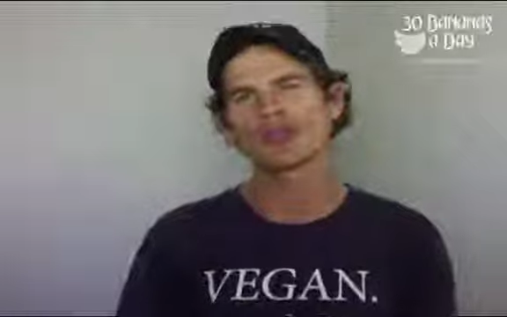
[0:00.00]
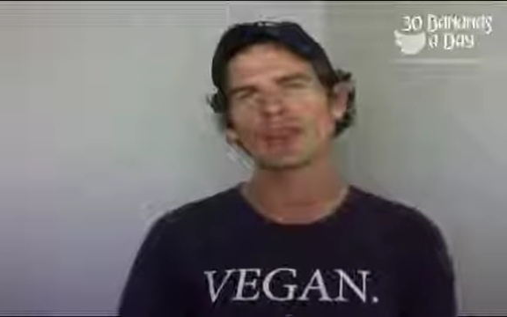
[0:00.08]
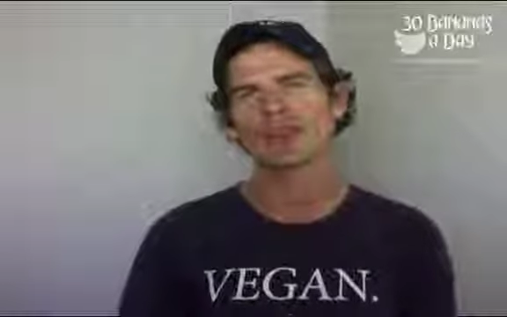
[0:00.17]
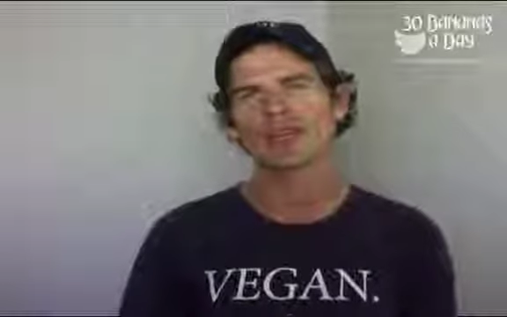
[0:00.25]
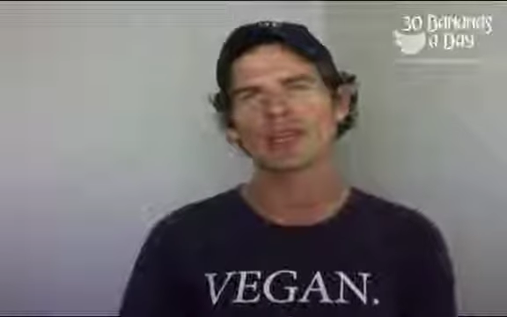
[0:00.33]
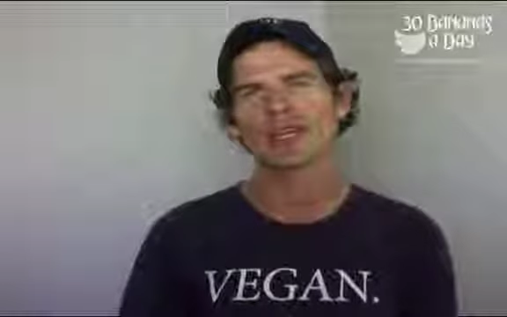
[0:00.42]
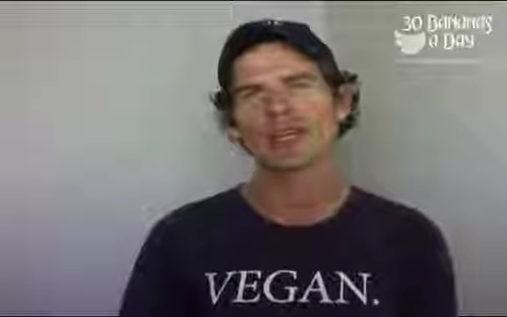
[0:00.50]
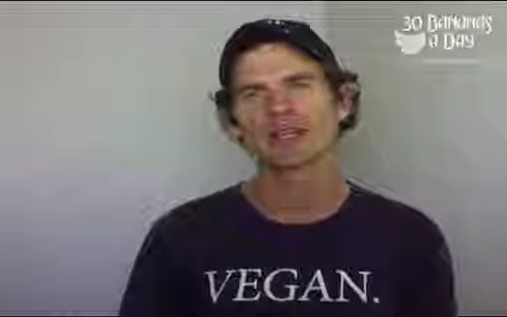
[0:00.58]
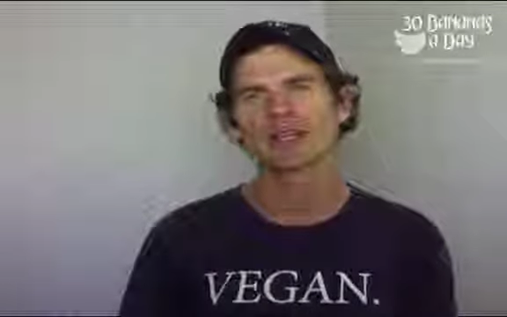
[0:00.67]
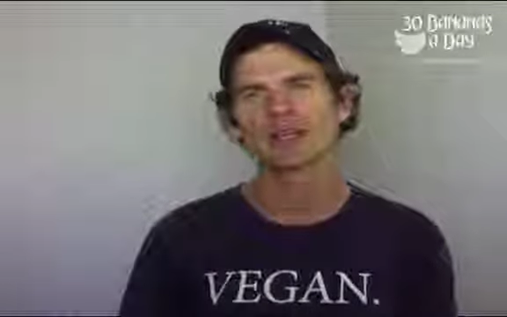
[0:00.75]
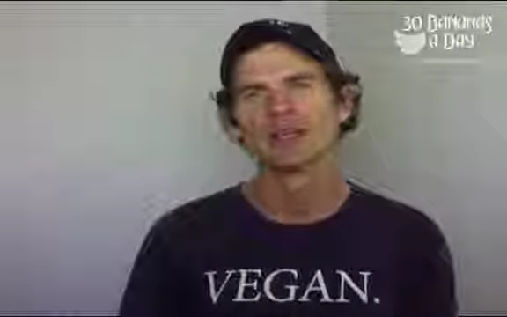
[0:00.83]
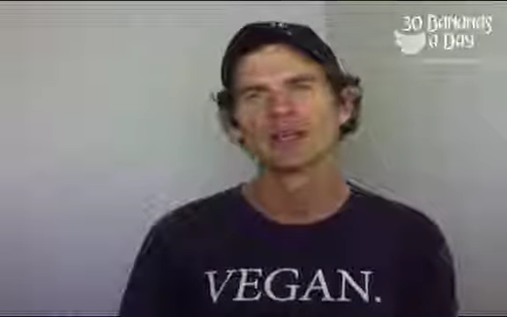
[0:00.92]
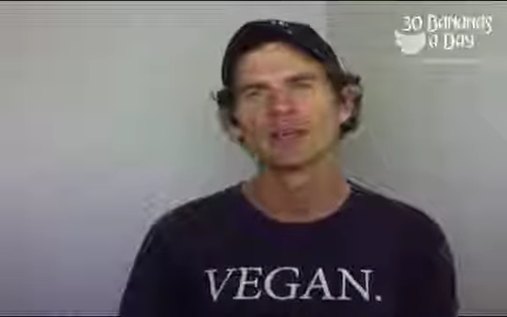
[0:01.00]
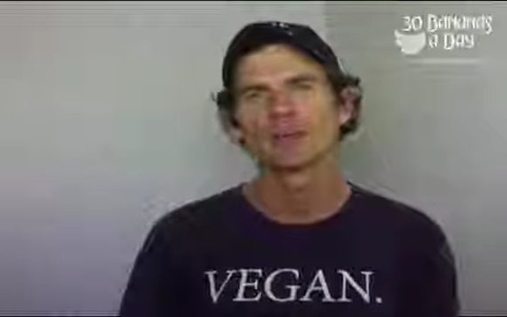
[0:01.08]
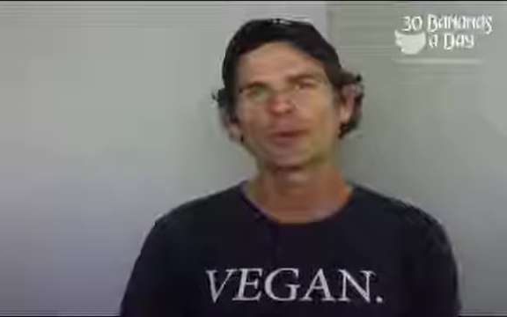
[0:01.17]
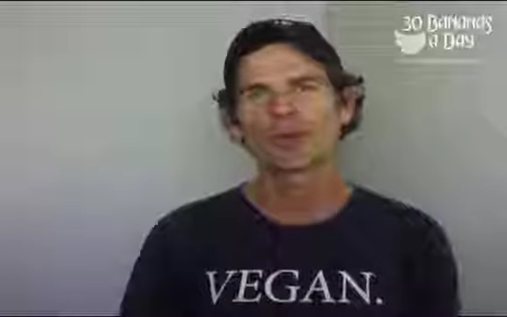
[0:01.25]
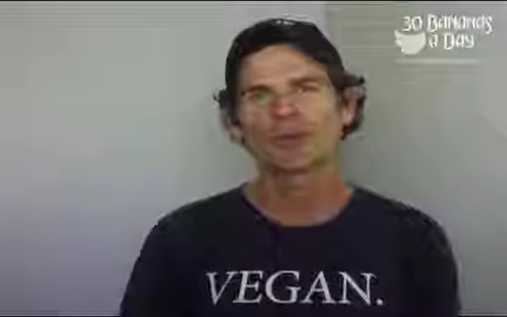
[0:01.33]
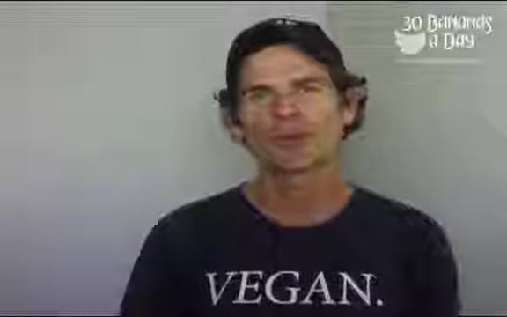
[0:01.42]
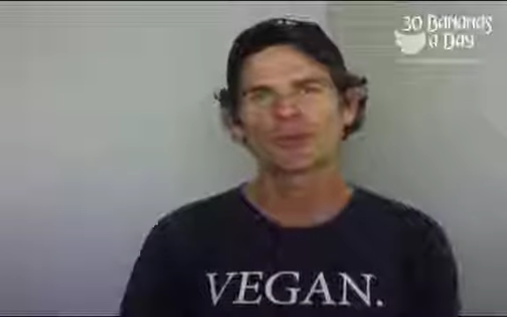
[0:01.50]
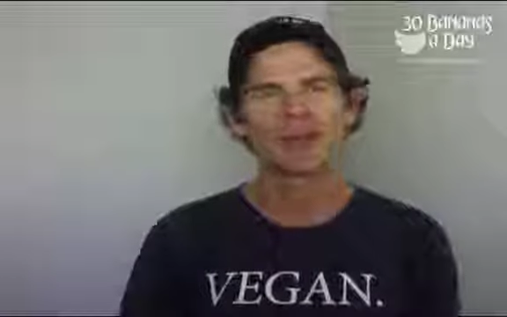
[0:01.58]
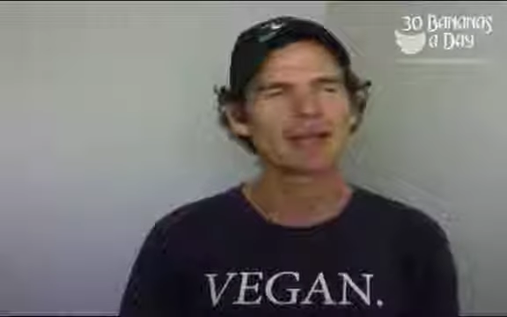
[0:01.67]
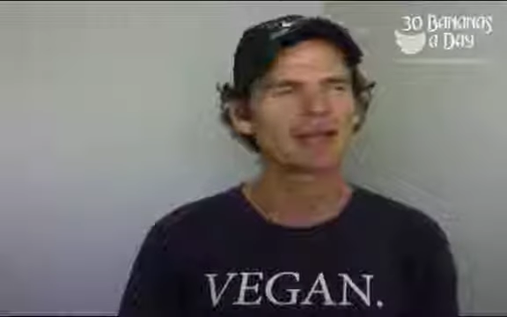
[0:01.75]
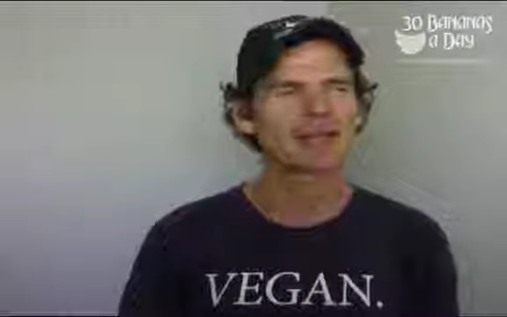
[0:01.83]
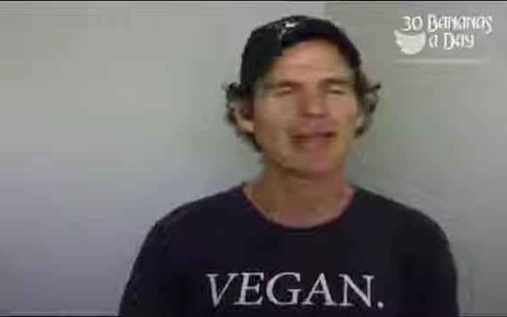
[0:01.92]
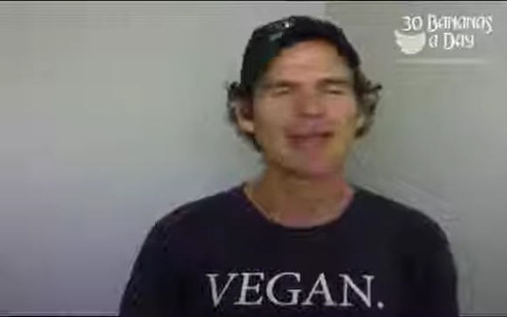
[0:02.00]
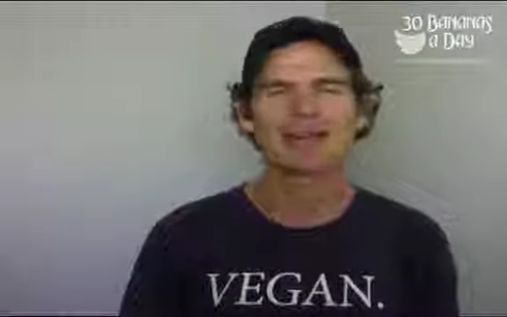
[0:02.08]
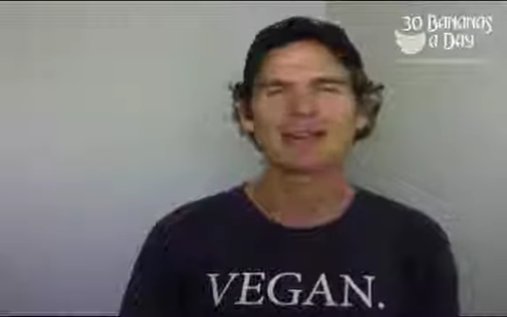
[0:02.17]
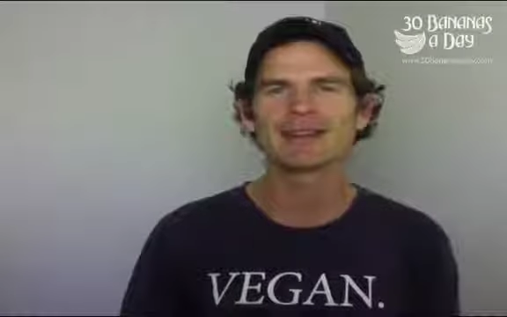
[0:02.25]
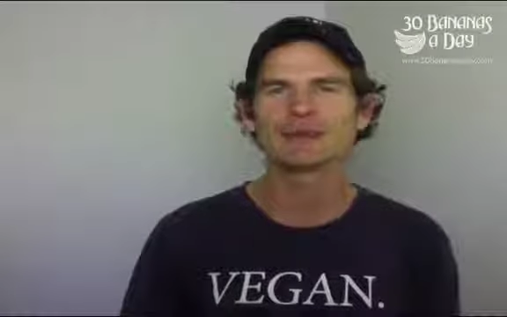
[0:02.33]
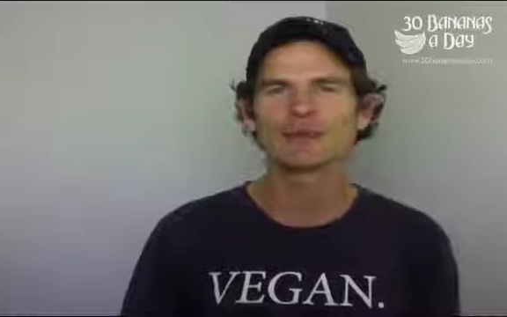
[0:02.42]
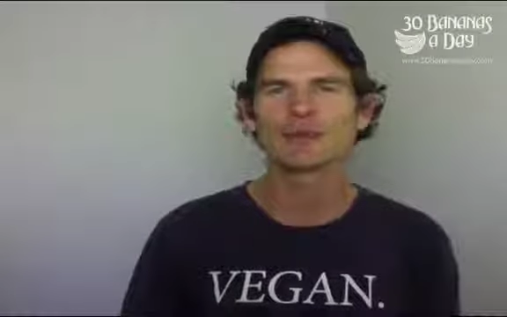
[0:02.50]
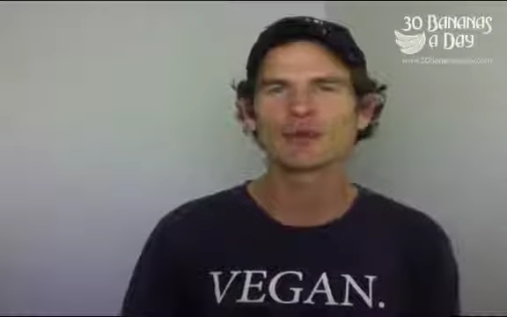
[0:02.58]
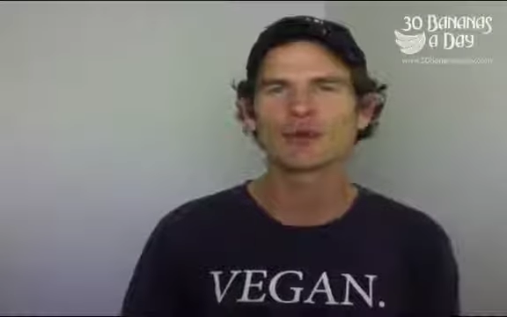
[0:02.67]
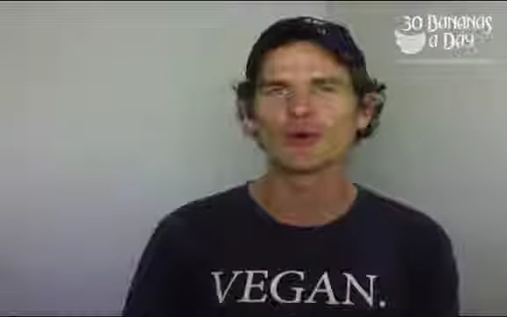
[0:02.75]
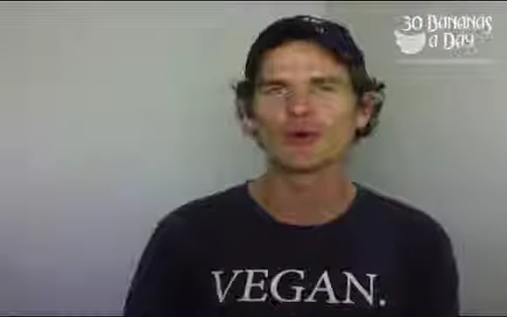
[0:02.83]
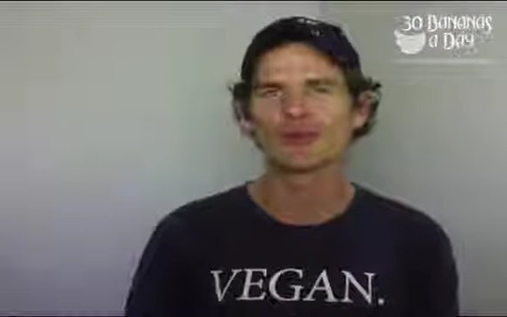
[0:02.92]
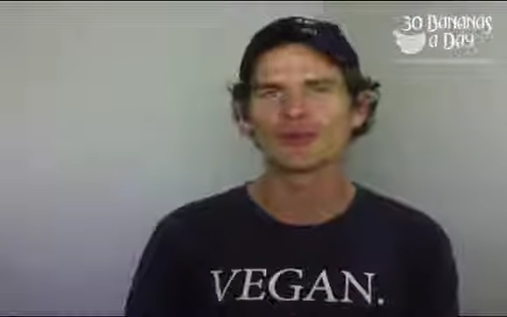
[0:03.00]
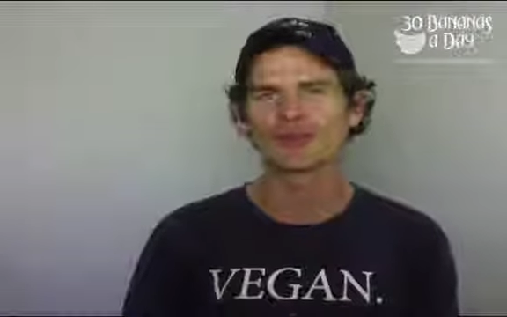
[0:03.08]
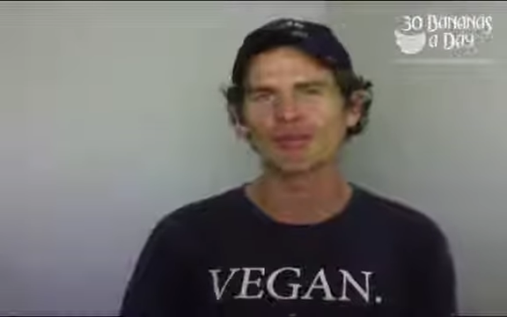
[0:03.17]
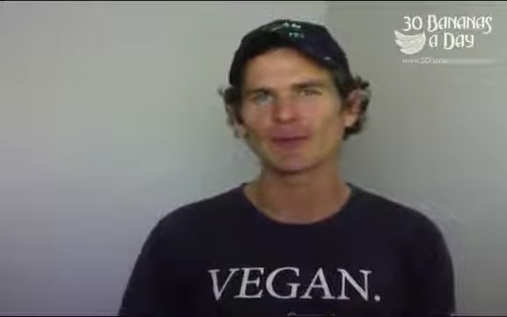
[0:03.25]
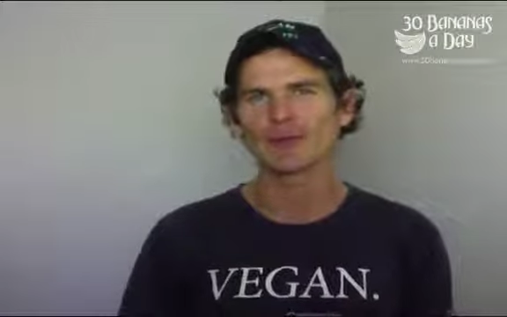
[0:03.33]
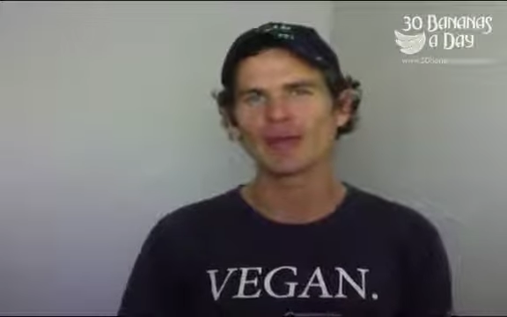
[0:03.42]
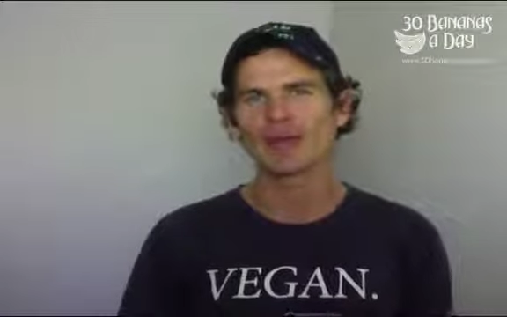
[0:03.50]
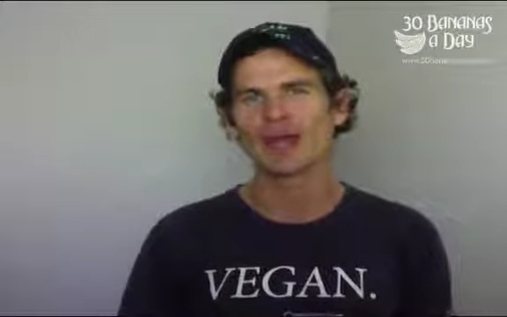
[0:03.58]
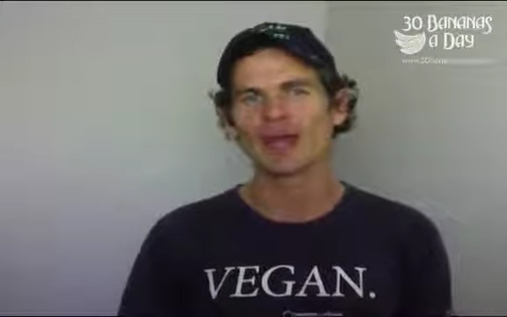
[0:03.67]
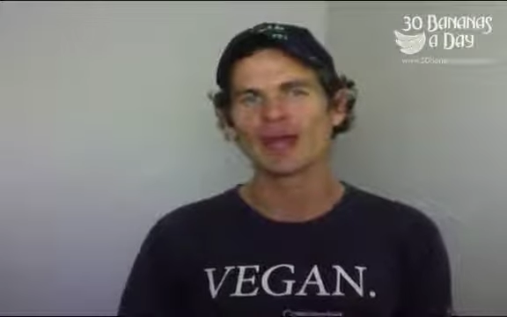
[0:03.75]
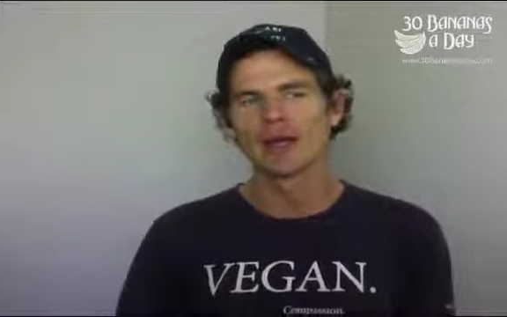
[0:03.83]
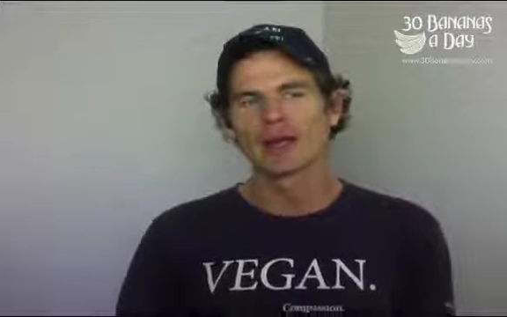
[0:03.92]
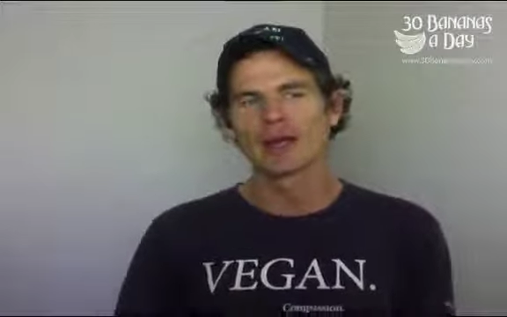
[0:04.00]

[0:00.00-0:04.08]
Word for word: I think they uh, put out some entertaining reviews and stuff like that.